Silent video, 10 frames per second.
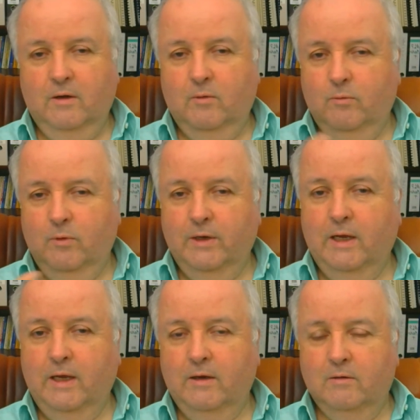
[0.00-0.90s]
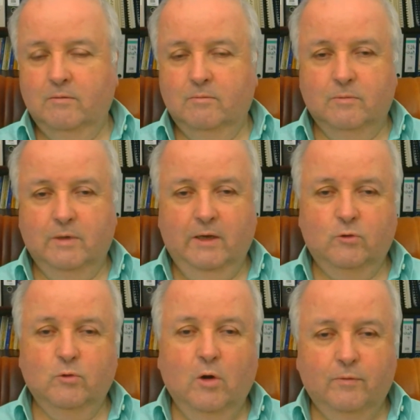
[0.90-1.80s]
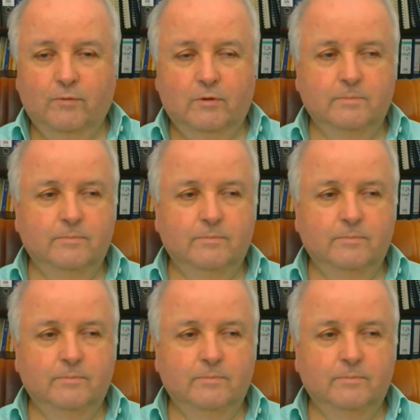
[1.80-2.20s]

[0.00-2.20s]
what I had to offer.